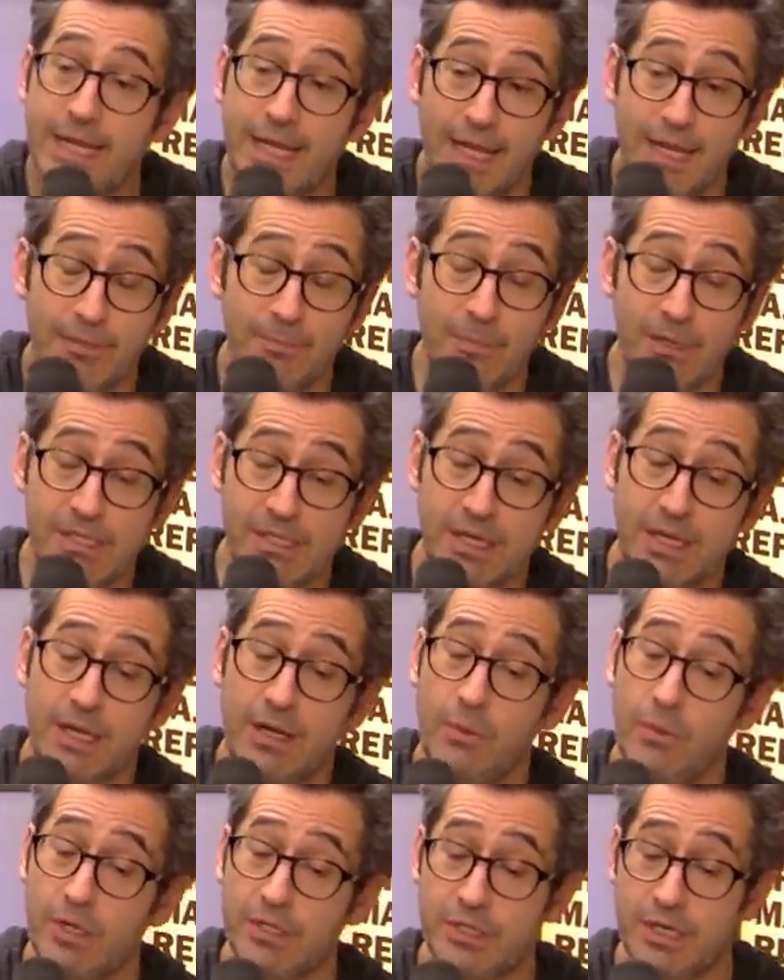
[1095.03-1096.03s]
in Michigan
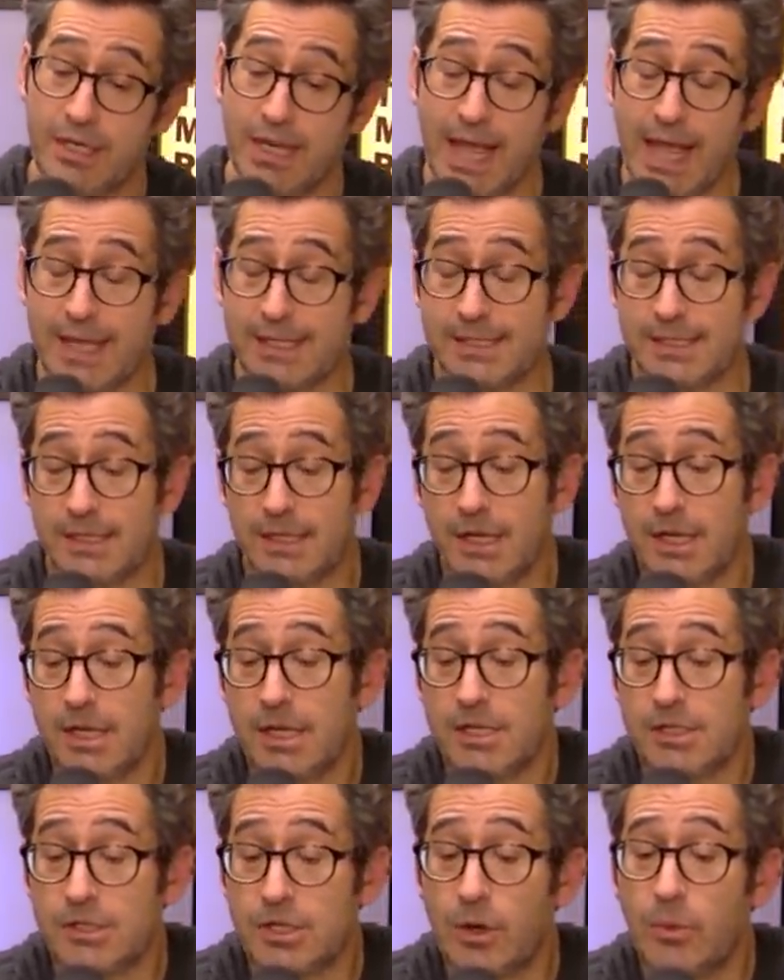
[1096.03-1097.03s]
and Wisconsin. Yes.
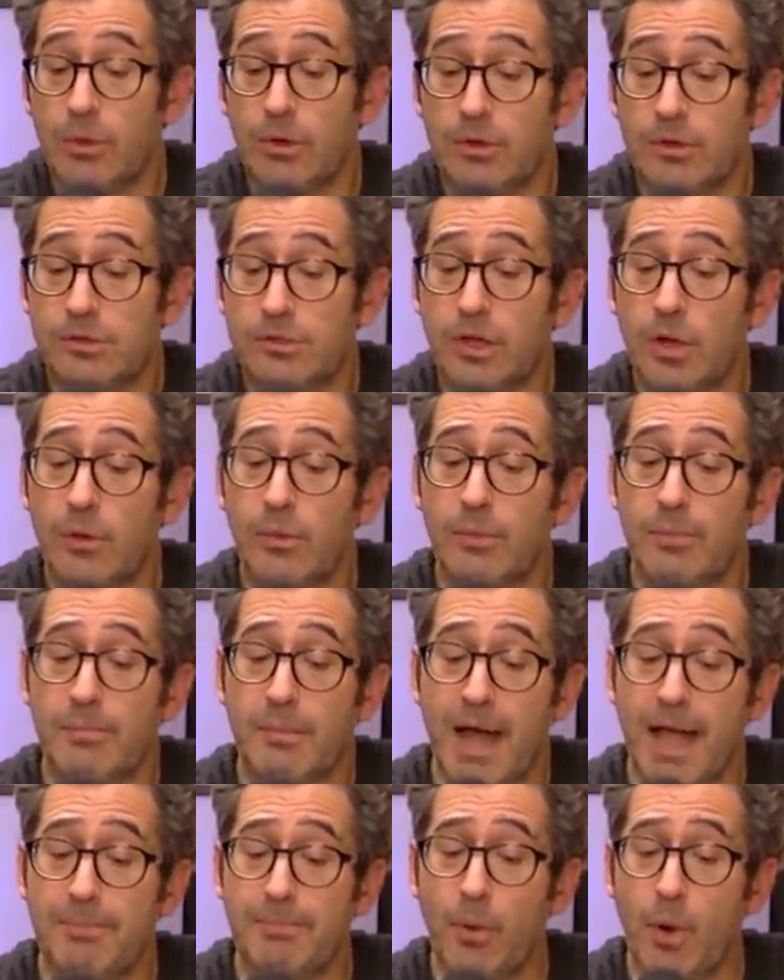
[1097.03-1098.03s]
So, so
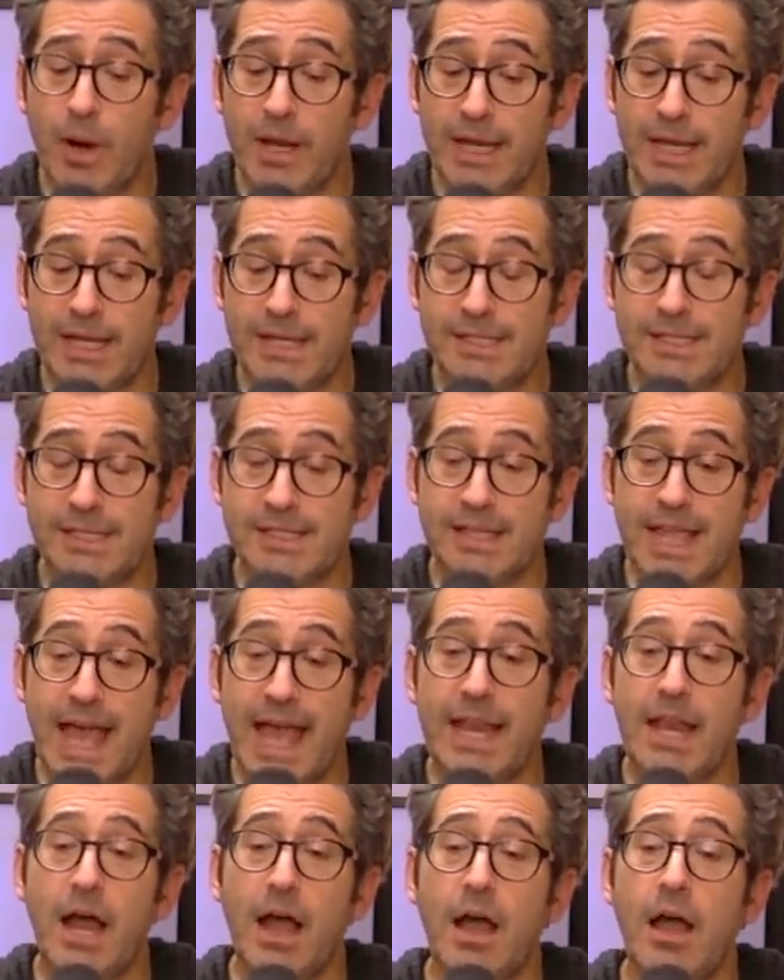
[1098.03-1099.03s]
my point is, is
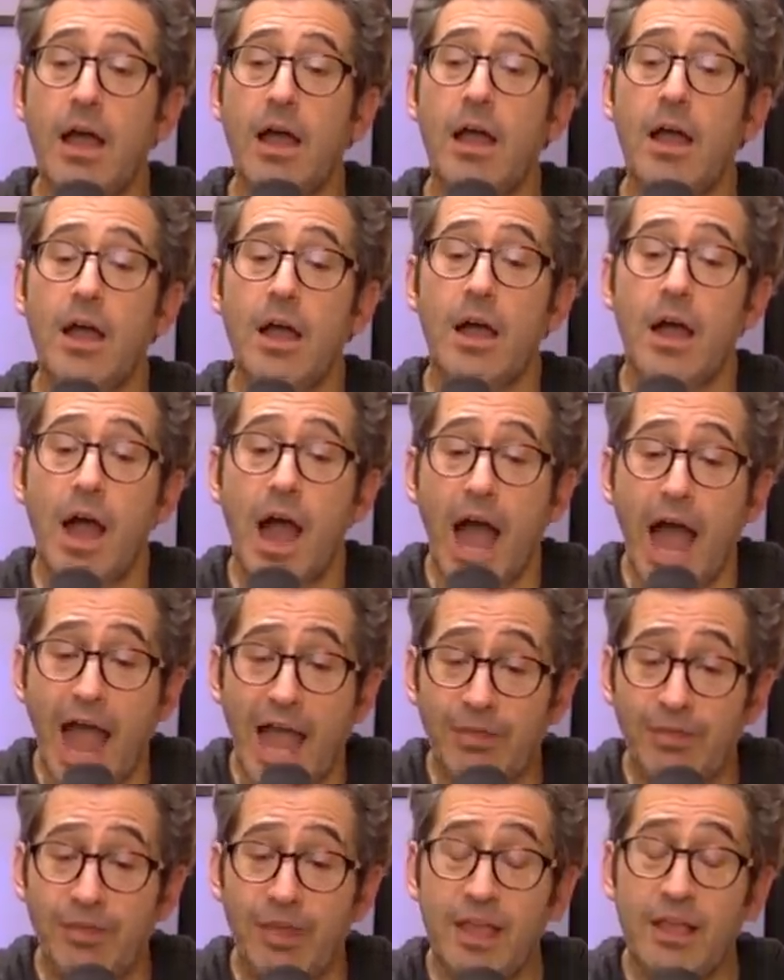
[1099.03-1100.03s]
that
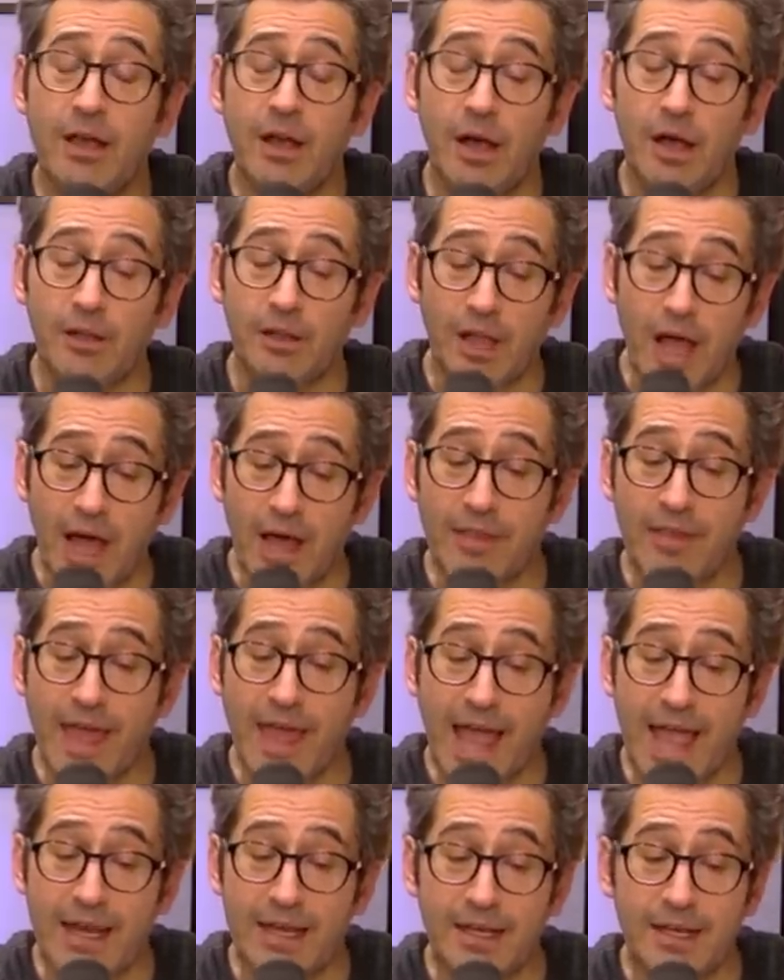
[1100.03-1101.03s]
I think a lot of
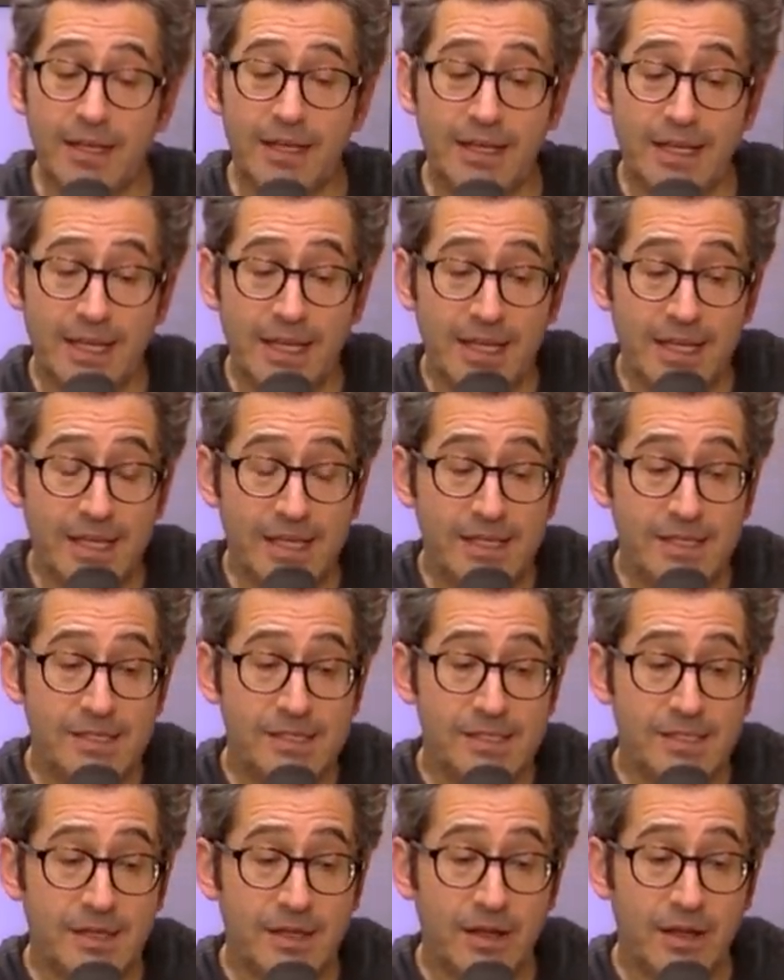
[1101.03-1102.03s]
that
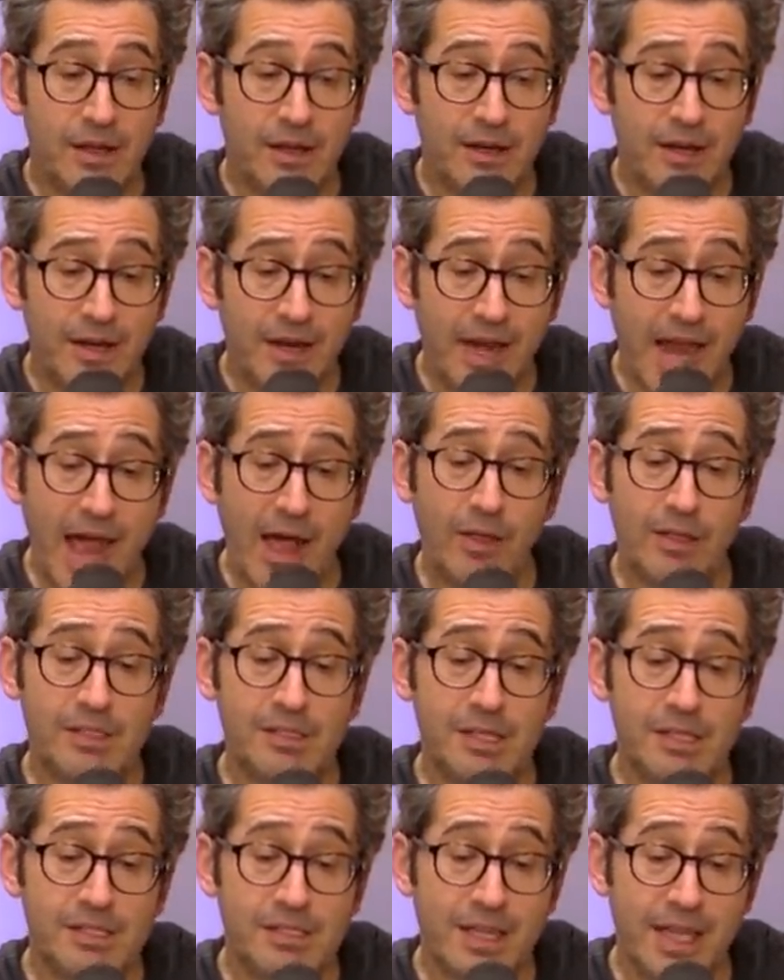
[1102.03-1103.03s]
is an
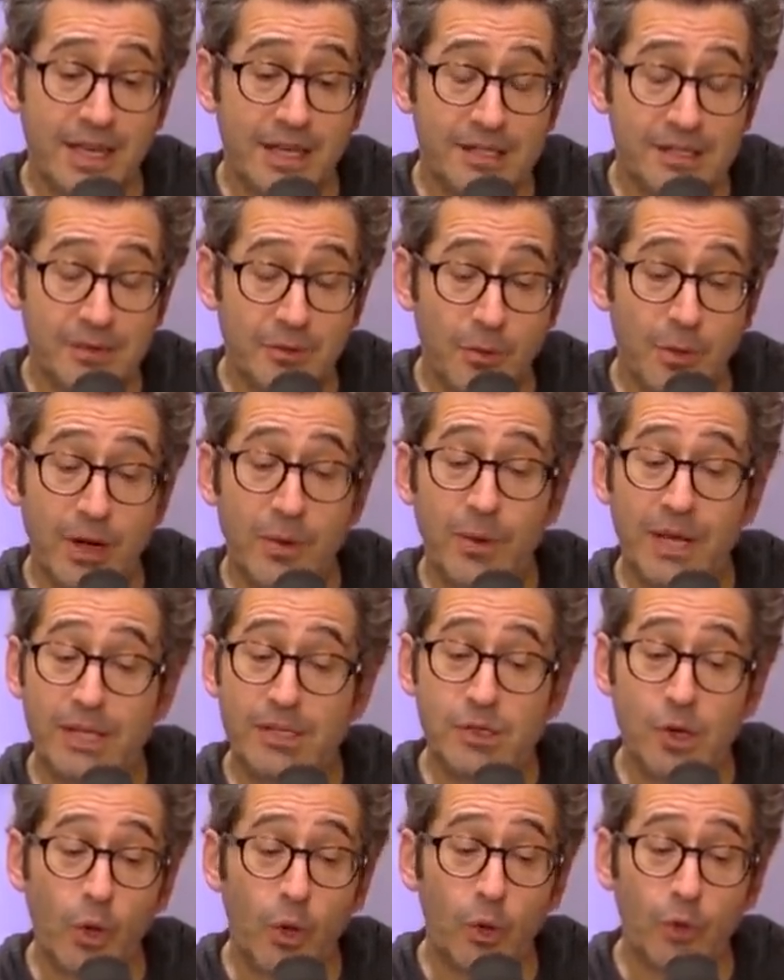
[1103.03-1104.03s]
analysis that is three
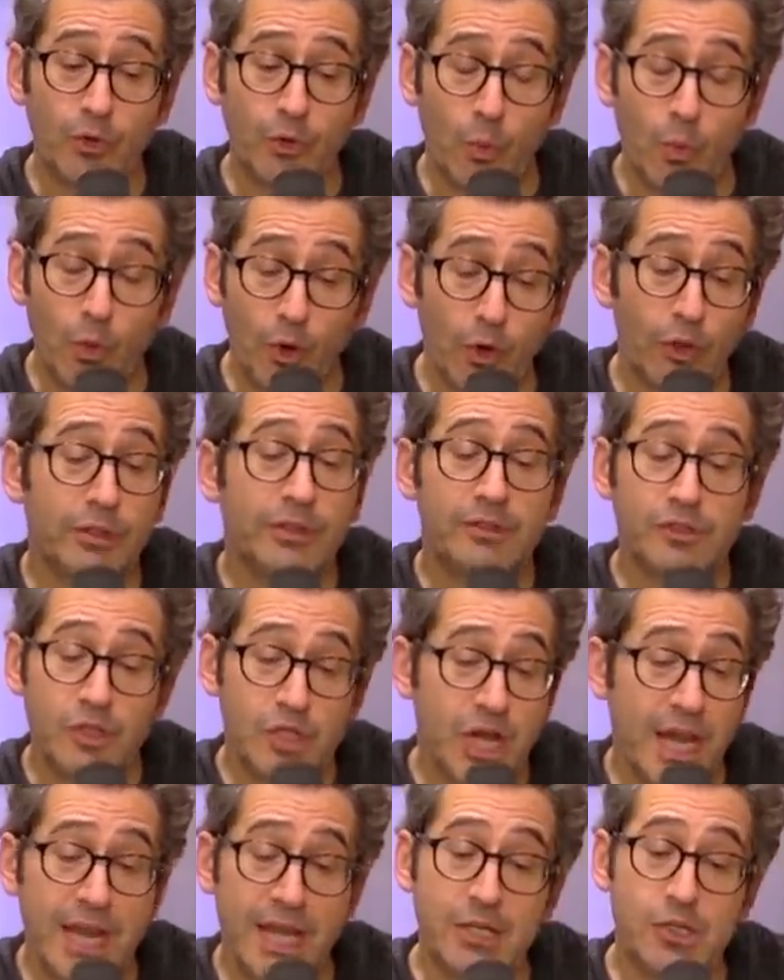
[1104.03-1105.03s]
weeks old. The world has
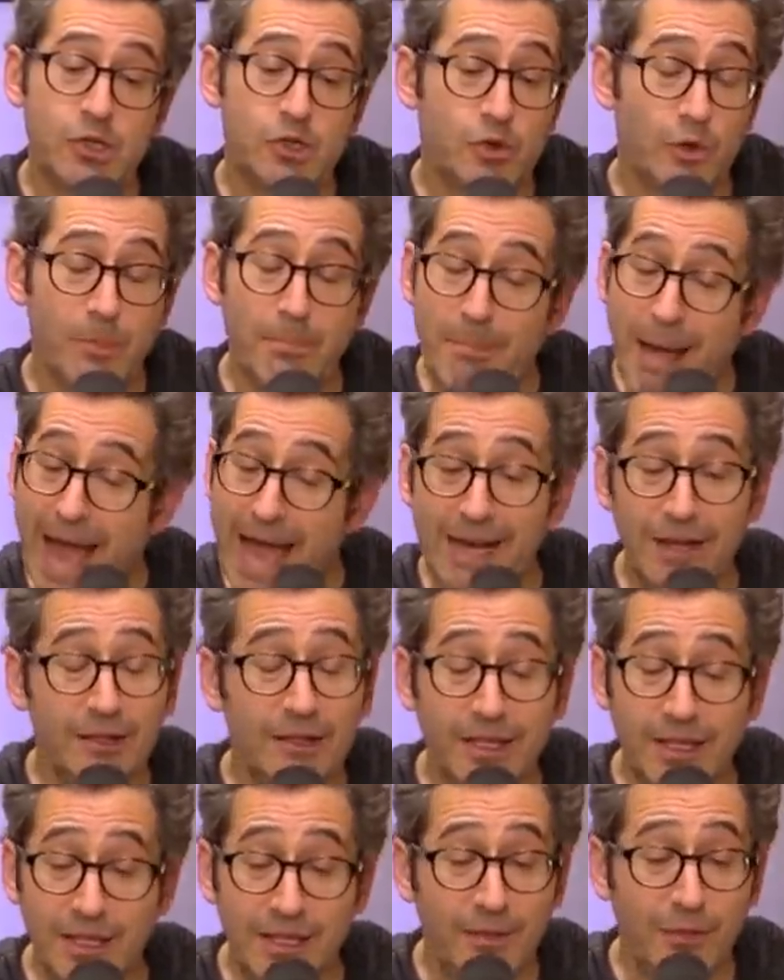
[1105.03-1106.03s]
changed
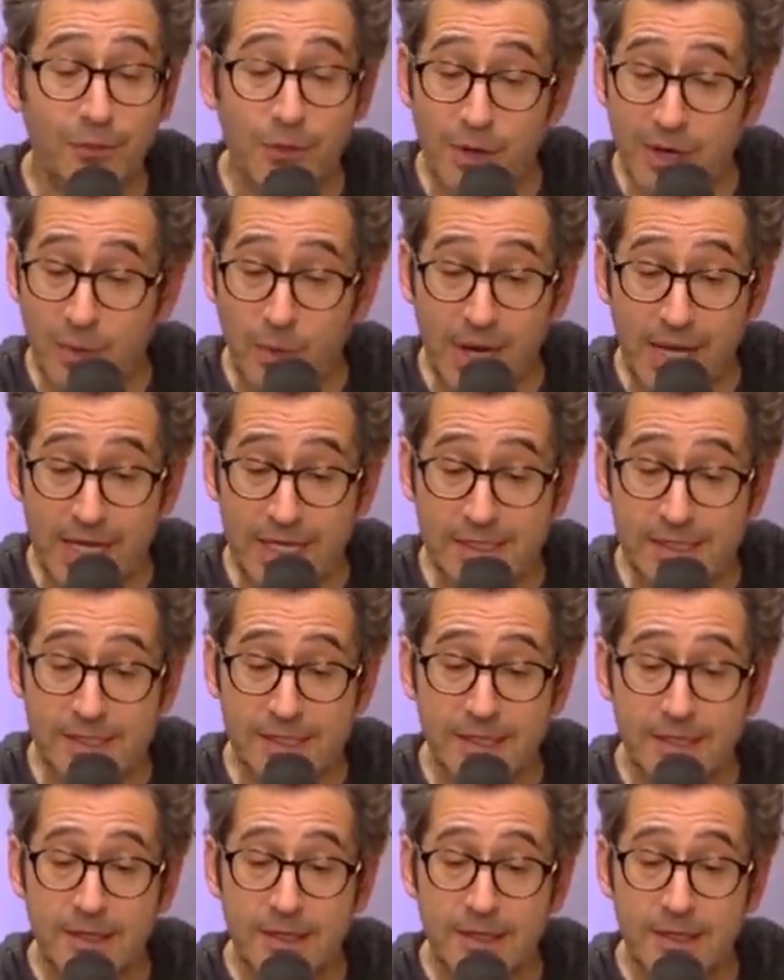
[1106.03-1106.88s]
dramatically in three weeks,